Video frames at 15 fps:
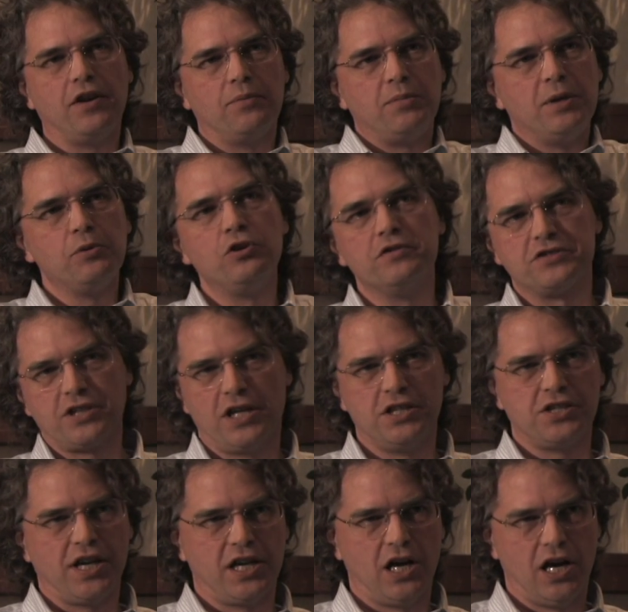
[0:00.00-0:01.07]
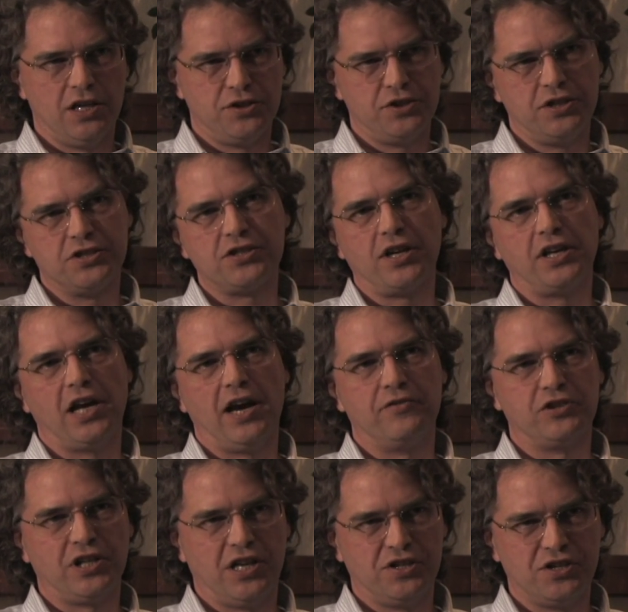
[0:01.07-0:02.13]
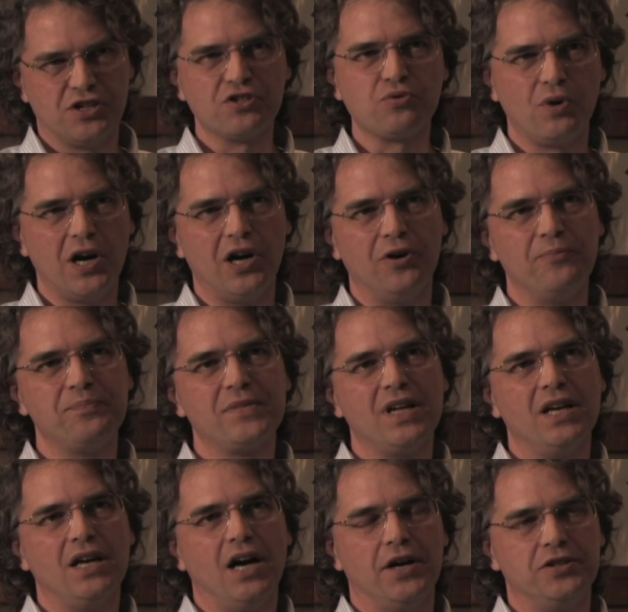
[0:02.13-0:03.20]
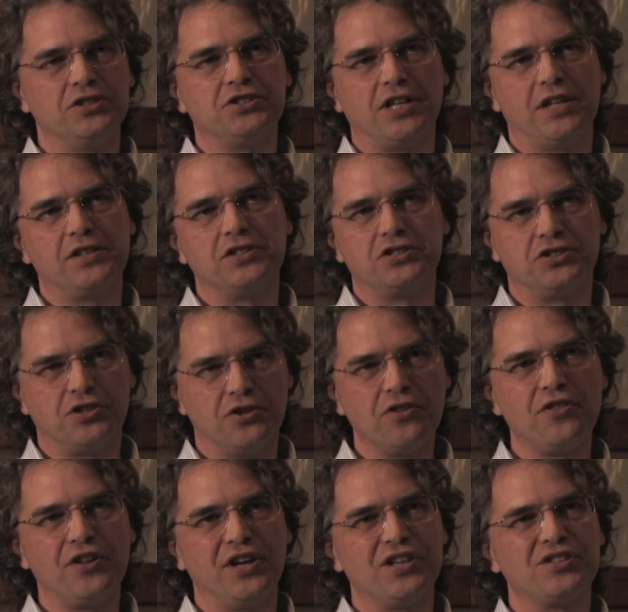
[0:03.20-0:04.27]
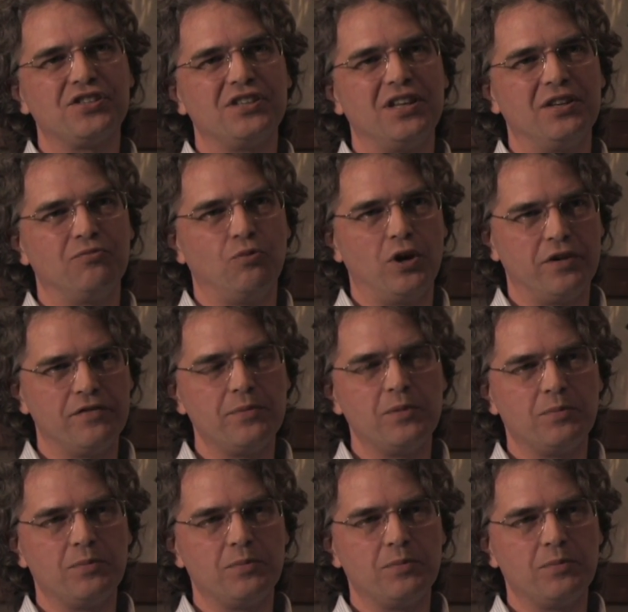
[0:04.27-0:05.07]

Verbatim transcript: People who study psychology and study advertising as well understand that there are certain things, and one of them